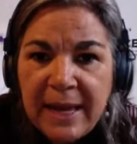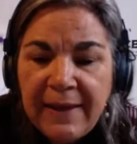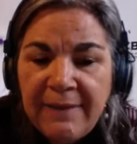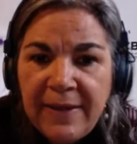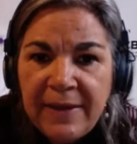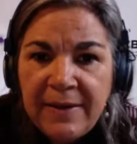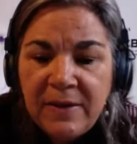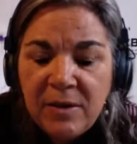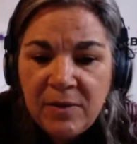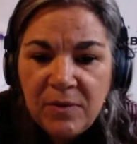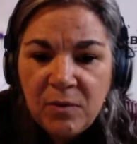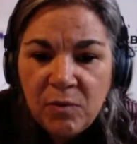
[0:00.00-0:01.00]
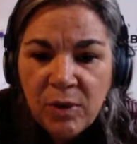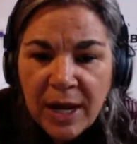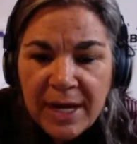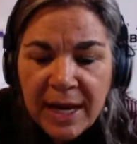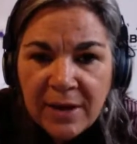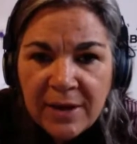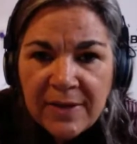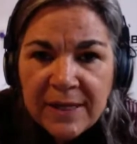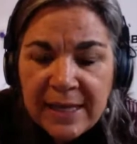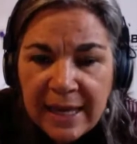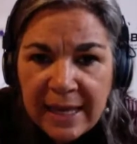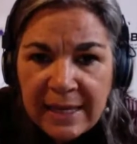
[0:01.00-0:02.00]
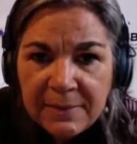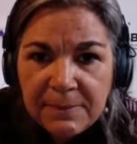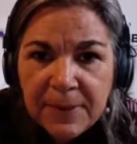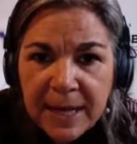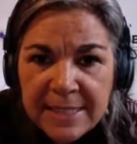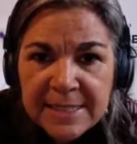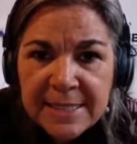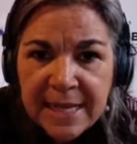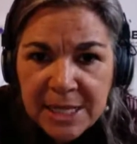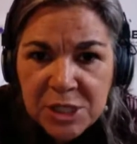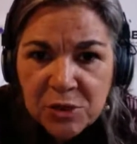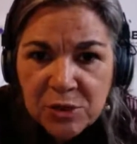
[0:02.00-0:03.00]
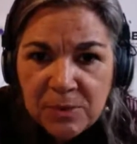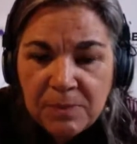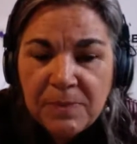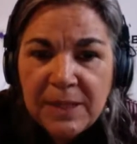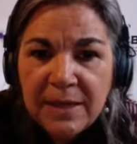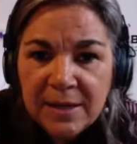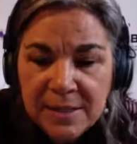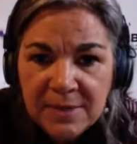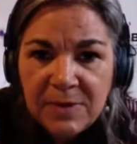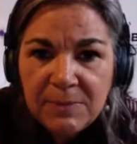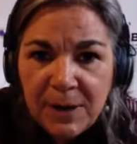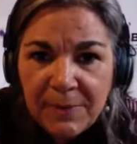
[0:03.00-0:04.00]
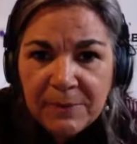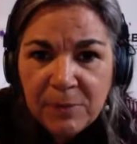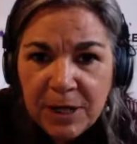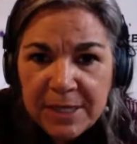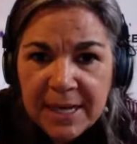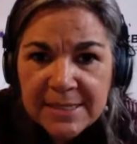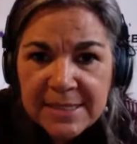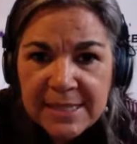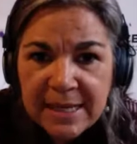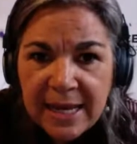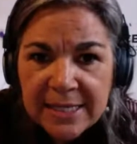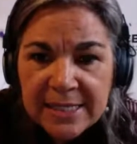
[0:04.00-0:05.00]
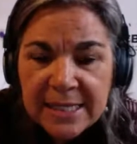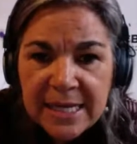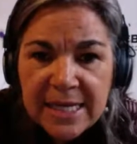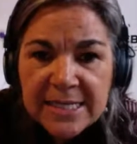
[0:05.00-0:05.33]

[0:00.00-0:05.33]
And then right out of the gate, by statute, because of the Public Broadcasting Act,